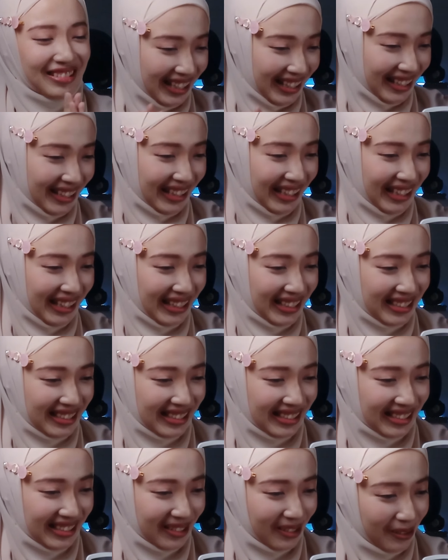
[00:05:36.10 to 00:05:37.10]

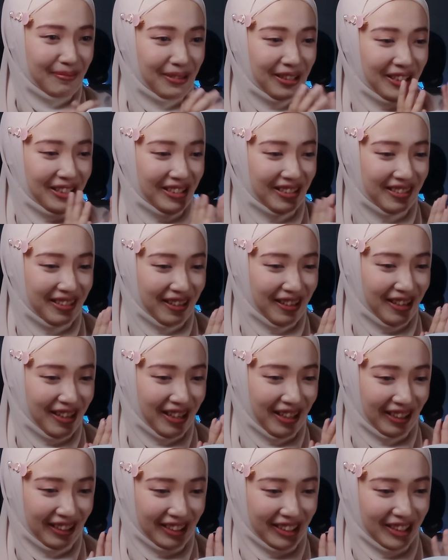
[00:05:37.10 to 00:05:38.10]
Yes, come on,
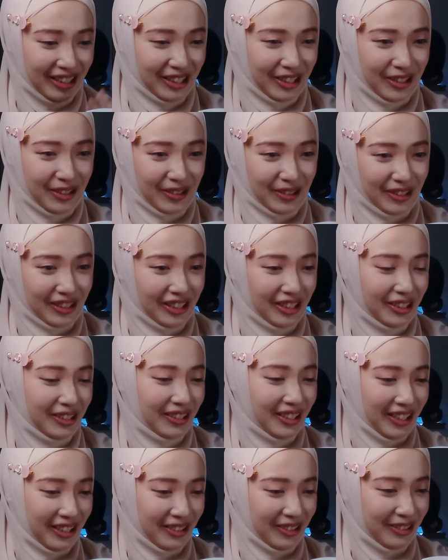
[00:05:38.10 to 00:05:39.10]
Stark.
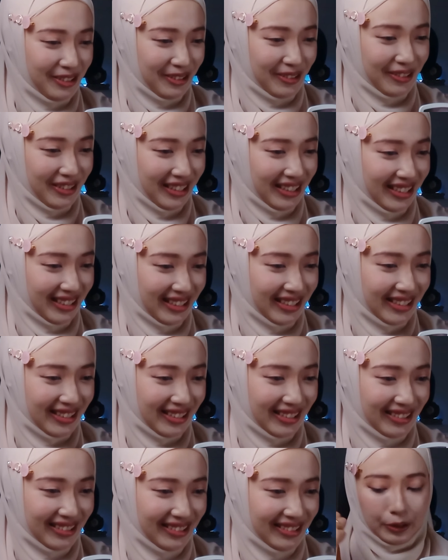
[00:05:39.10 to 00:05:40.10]
You can do
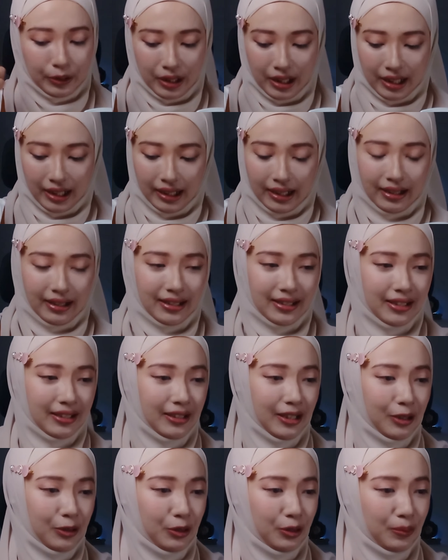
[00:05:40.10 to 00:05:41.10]
this. Ayo, kalahkan
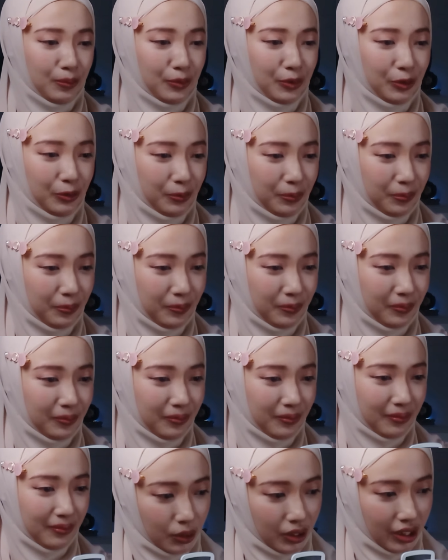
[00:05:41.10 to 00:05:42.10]
rasa takutmu.
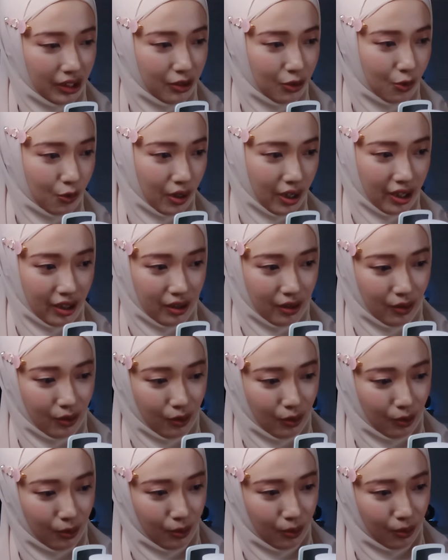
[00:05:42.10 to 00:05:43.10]
Yo, that
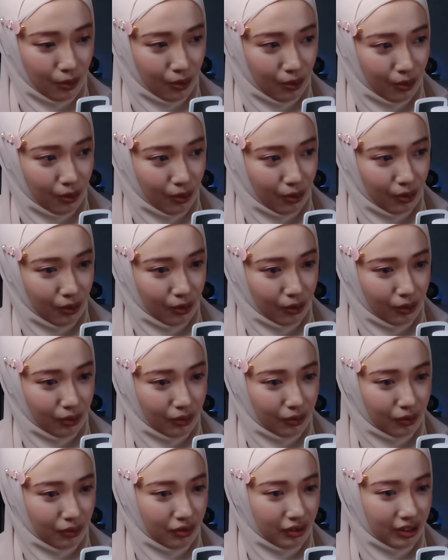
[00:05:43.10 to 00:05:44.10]
dragon though.
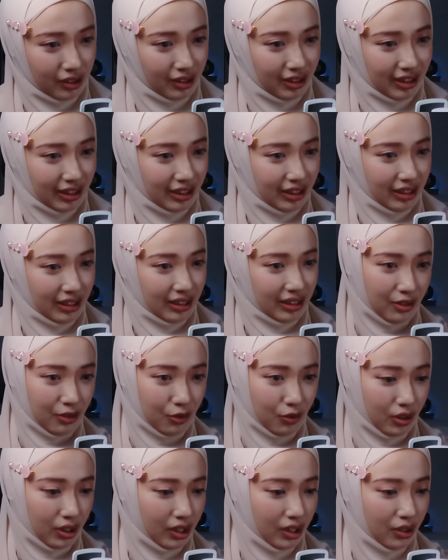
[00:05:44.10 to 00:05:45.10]
That
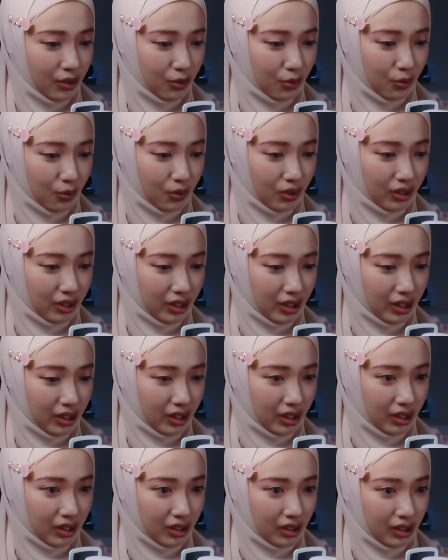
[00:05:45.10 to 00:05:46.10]
dragon's
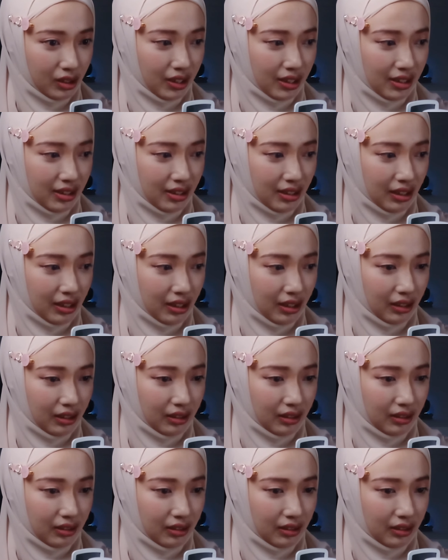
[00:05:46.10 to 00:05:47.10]
really
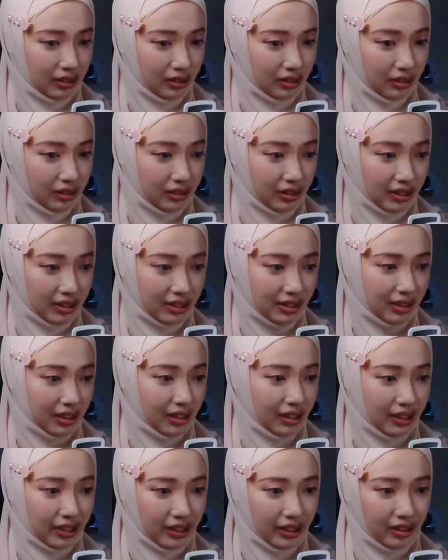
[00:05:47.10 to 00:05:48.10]
sick.
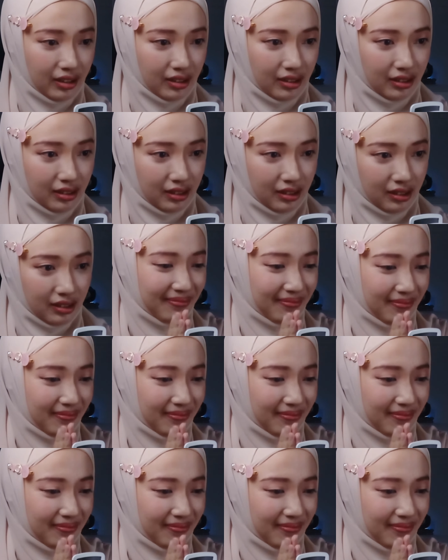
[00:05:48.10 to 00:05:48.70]
Design.